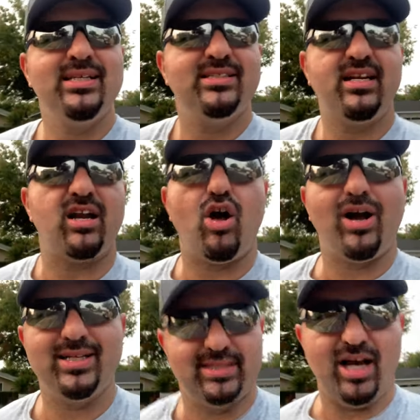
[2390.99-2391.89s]
It's got all
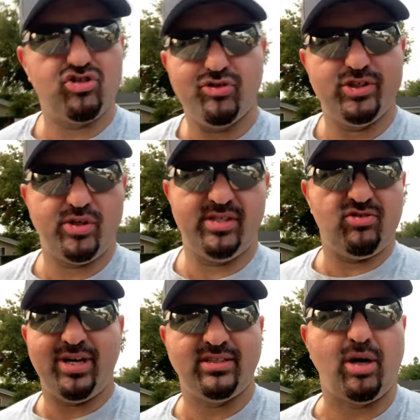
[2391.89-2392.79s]
kinds of natural resources,
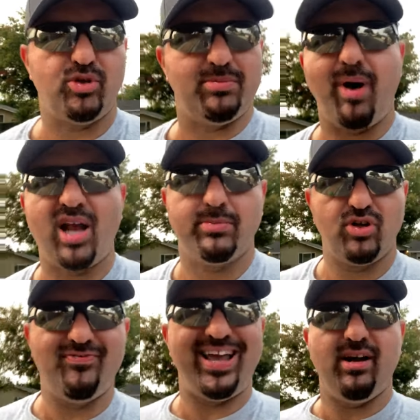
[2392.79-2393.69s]
right? It's almost
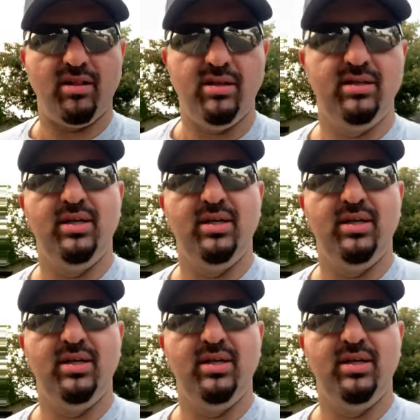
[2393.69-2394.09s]
impossible to fail.